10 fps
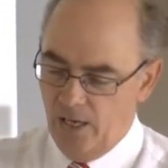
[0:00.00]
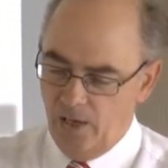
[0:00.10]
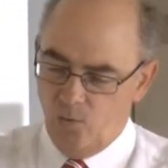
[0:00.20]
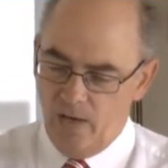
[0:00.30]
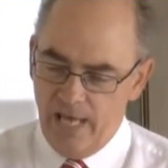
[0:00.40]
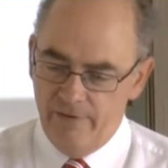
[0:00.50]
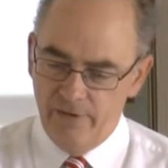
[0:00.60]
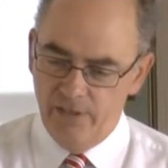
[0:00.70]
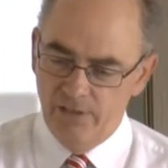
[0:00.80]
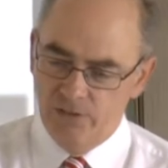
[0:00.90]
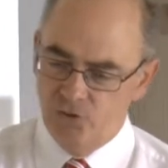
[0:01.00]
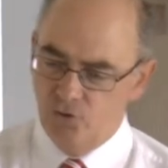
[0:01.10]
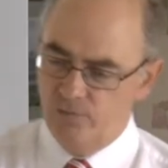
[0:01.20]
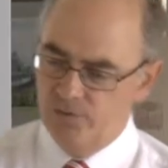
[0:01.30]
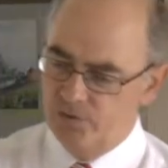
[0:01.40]
Whatever
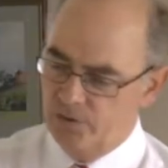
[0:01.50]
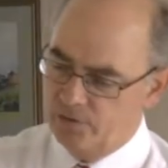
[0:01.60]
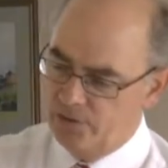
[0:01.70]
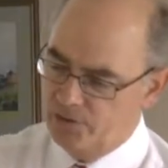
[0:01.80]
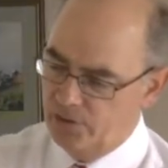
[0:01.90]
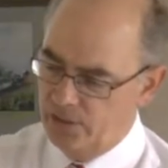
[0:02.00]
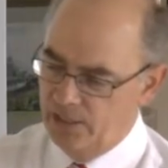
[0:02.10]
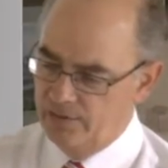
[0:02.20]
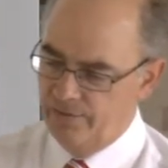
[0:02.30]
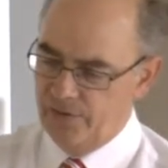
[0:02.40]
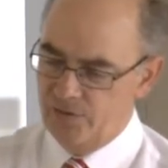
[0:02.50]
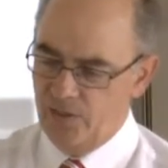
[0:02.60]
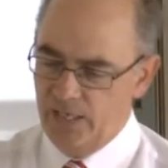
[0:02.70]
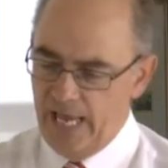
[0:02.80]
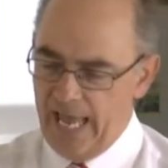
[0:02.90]
storms the Christian is
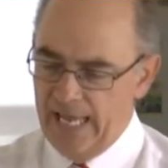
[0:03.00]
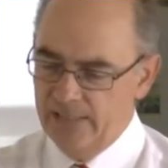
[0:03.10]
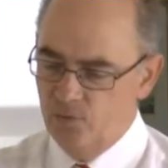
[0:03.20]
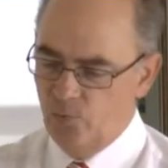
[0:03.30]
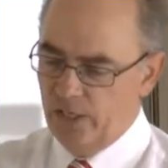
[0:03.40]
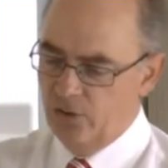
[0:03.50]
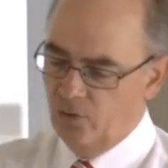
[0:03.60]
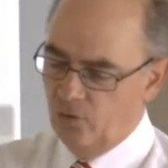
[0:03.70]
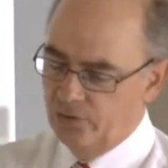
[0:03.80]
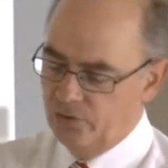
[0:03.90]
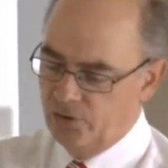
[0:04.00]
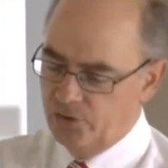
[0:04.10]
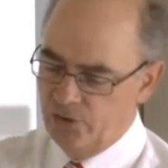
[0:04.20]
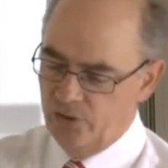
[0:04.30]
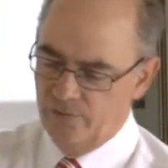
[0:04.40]
facing, and we're called to
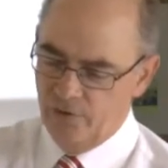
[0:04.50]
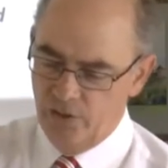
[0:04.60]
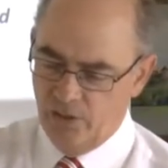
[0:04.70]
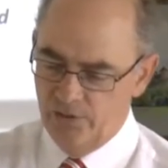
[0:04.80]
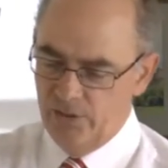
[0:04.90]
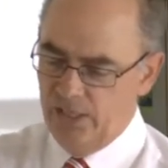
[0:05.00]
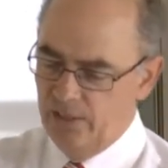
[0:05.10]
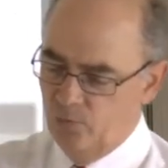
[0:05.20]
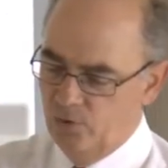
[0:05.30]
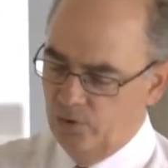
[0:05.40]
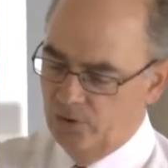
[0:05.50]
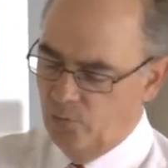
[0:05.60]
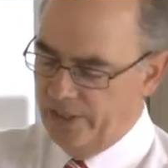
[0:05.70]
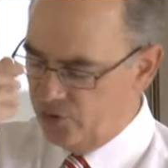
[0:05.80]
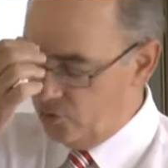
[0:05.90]
serve God in a world
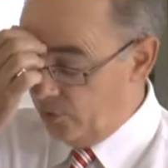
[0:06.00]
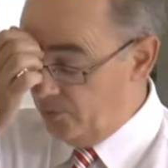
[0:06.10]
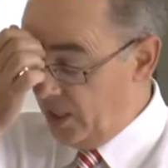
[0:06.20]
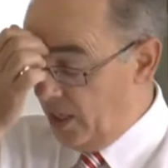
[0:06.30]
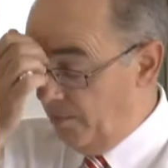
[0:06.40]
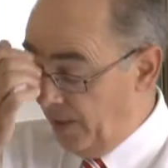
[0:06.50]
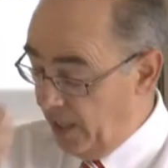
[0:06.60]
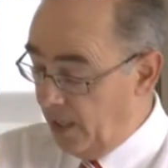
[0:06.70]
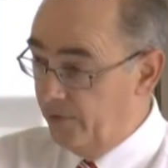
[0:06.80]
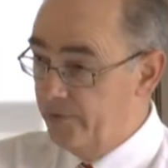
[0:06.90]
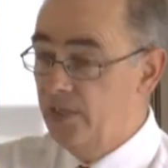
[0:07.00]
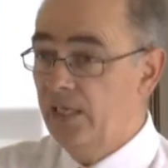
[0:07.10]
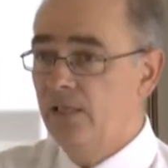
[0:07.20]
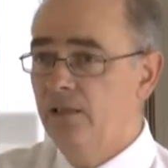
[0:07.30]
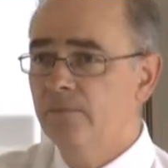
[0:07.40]
where storms are part of the deal,